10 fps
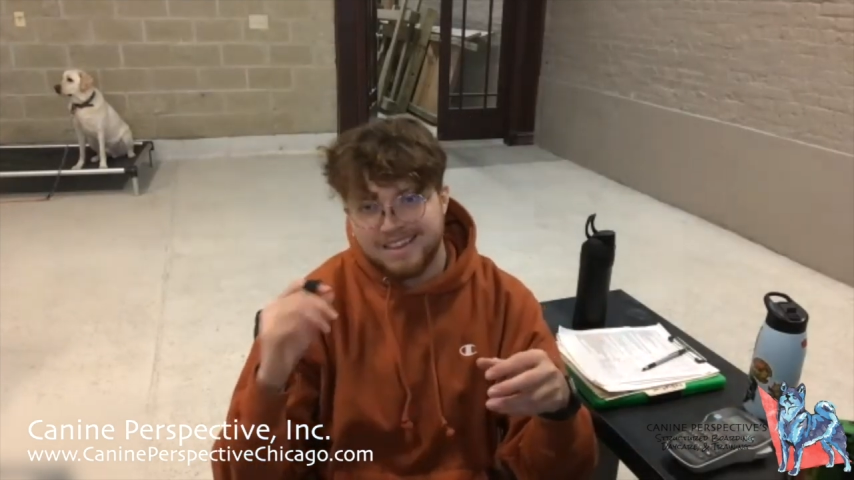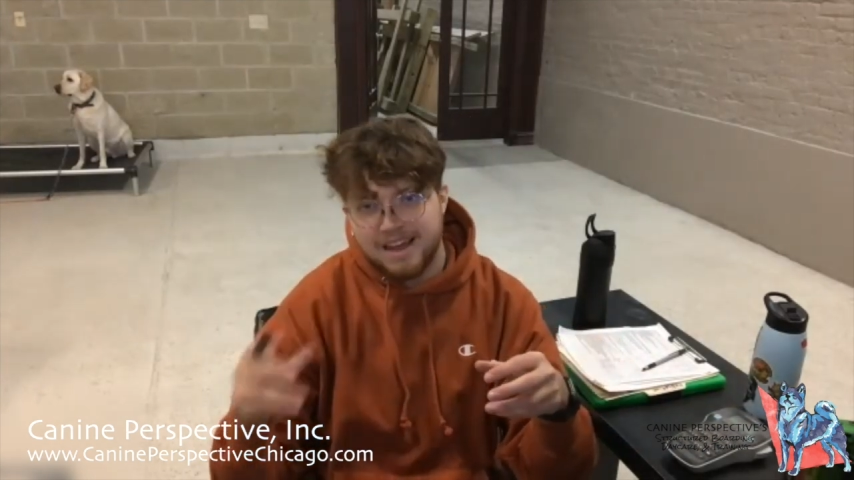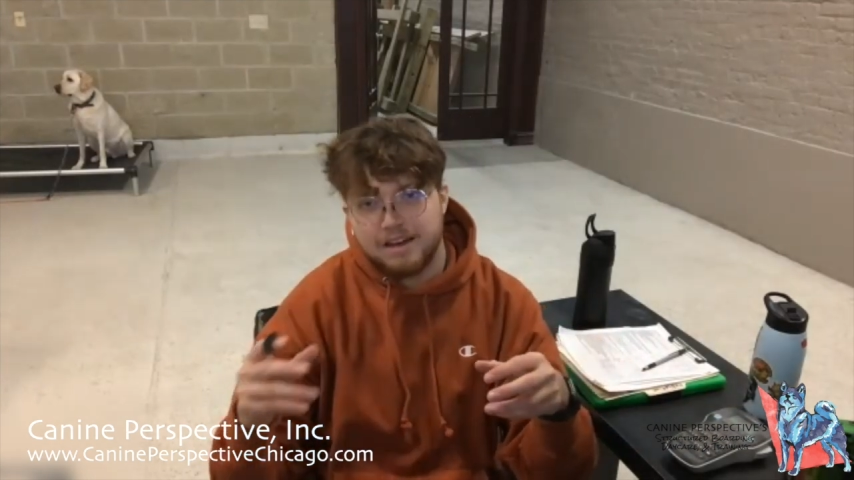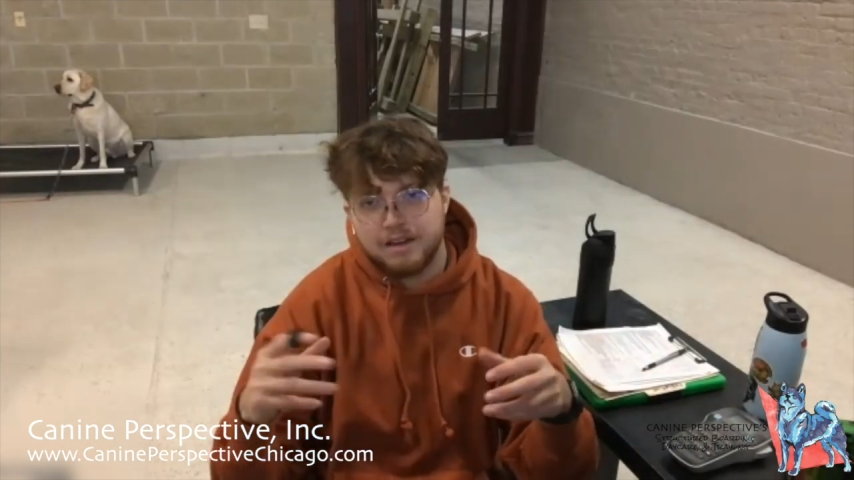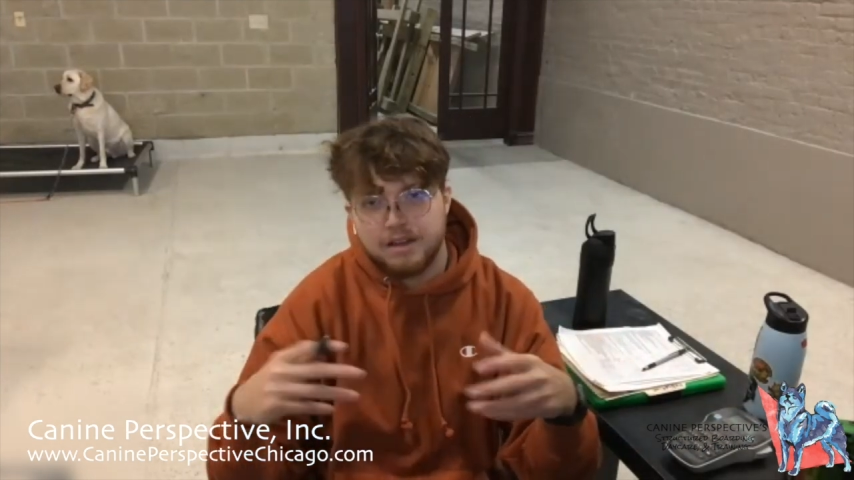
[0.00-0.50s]

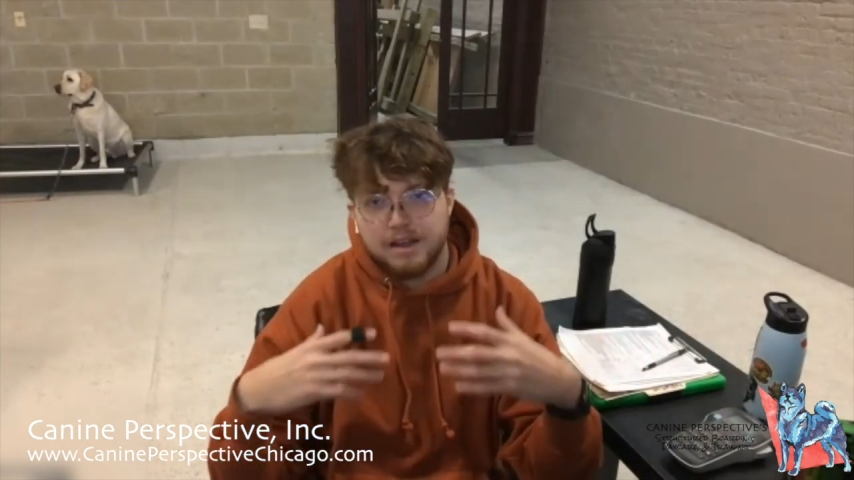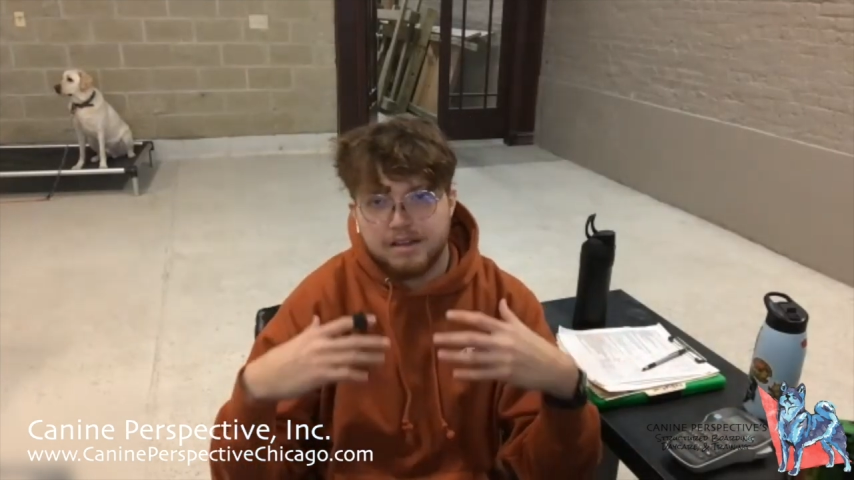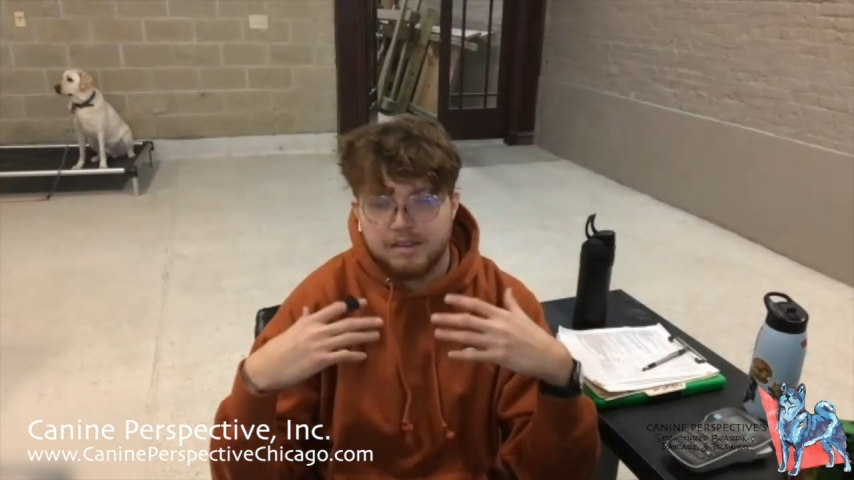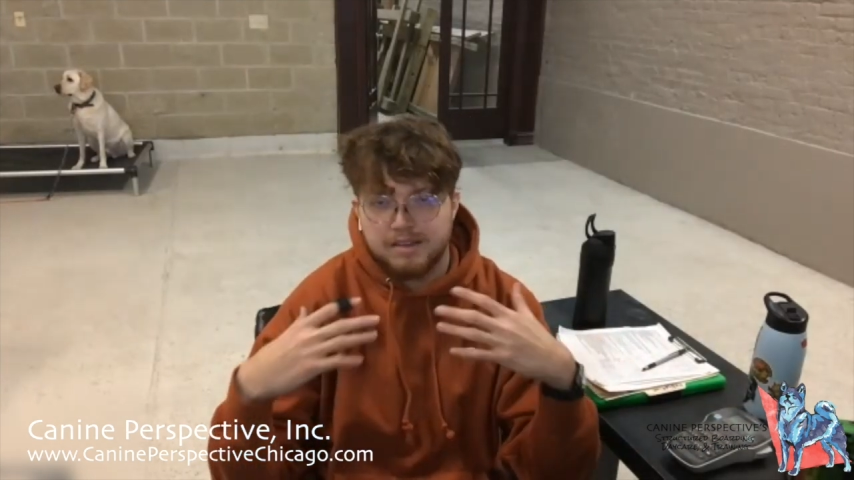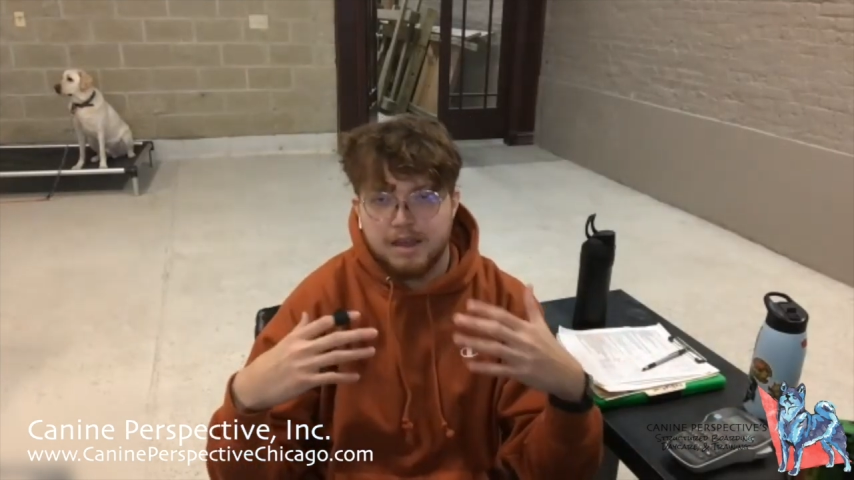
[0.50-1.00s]
then
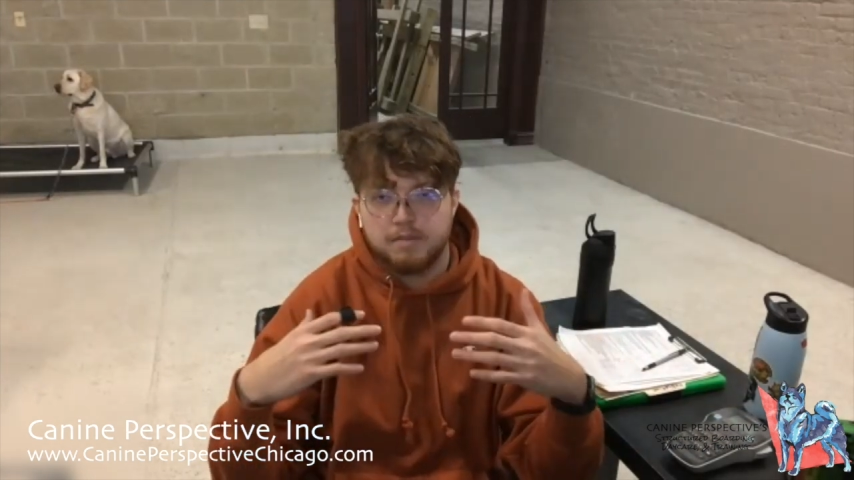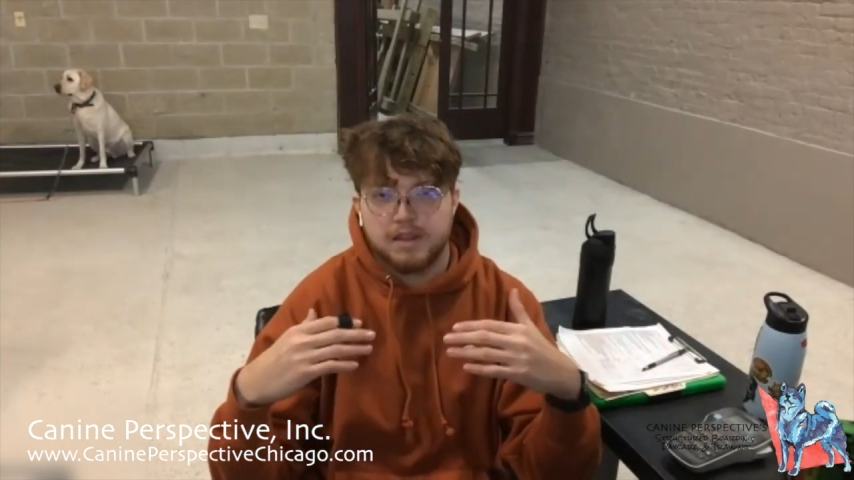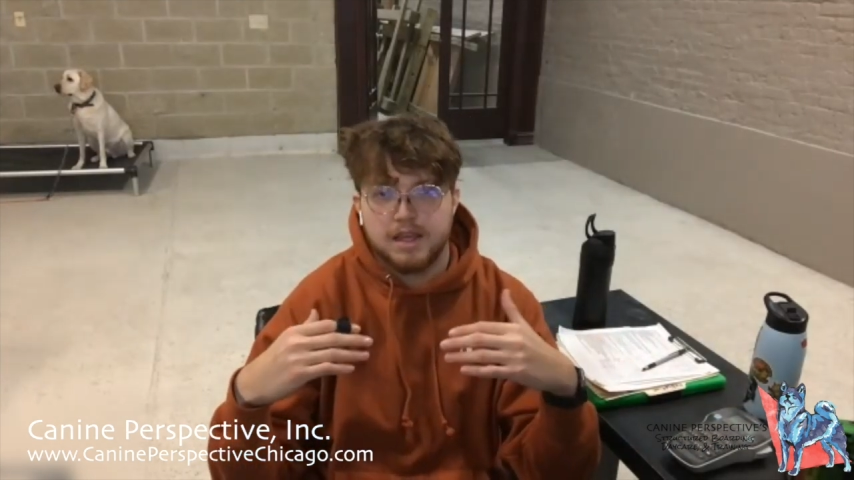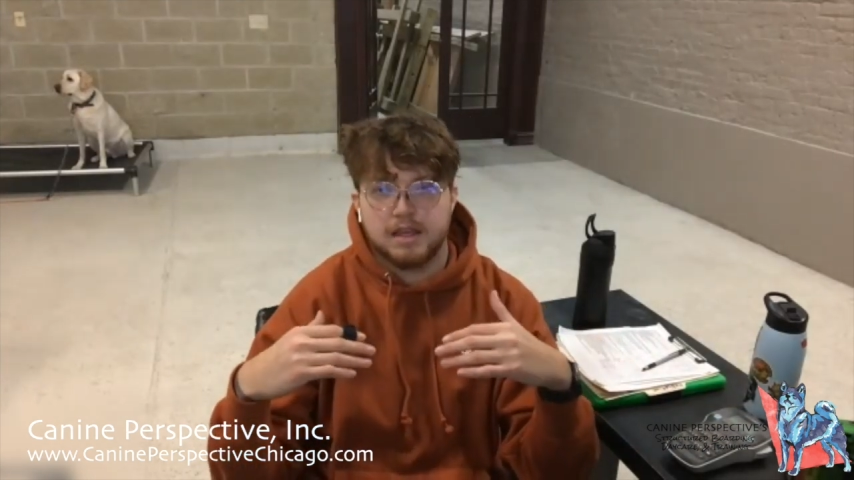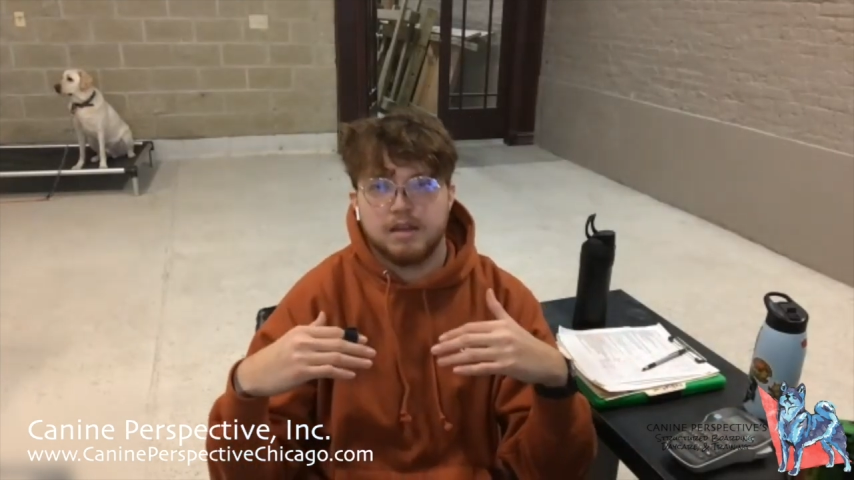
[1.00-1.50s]
it's the same
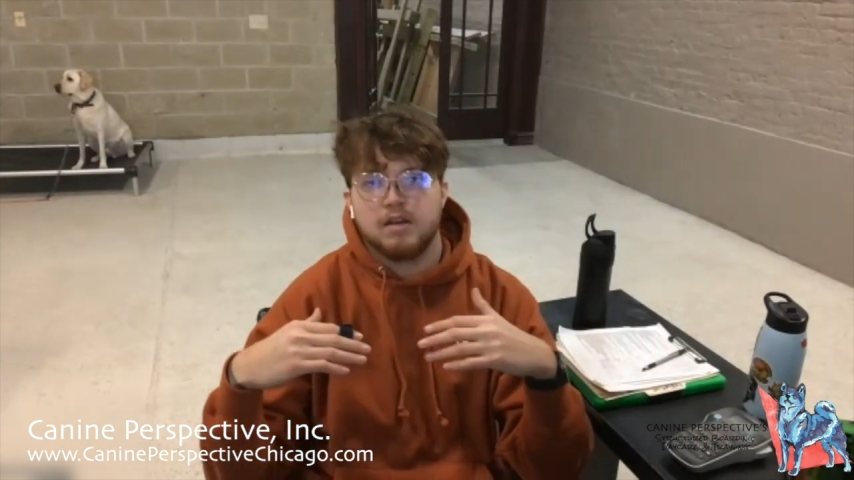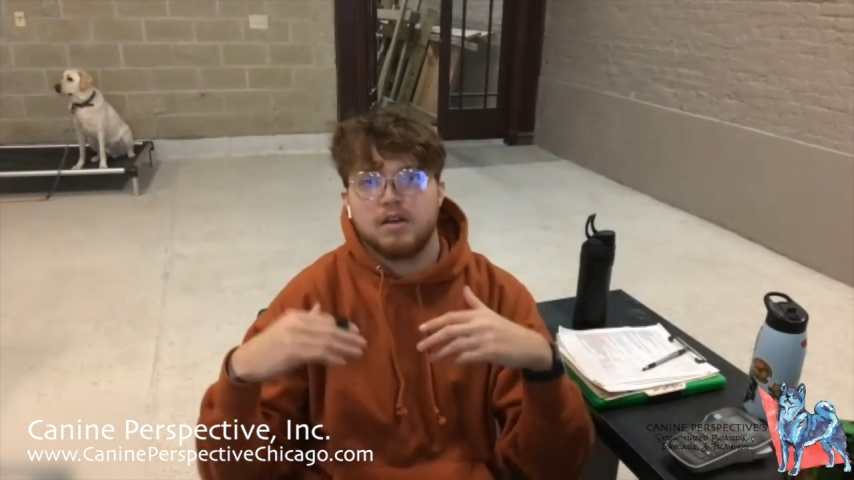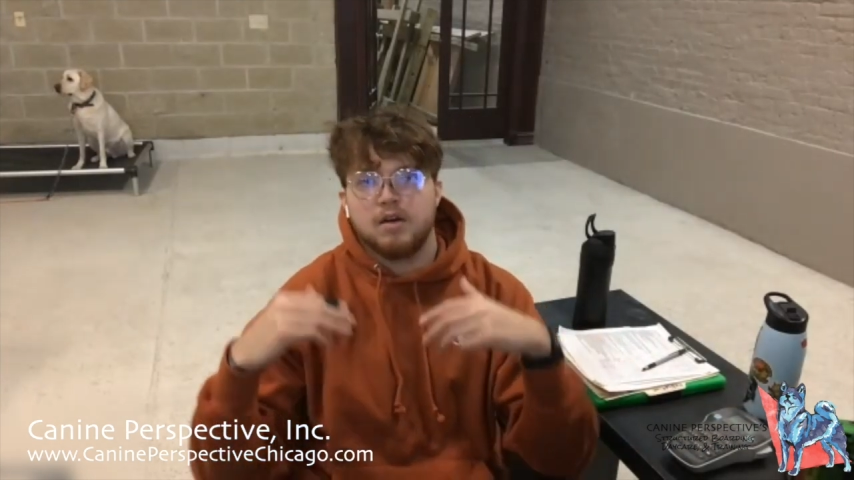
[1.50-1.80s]
thing.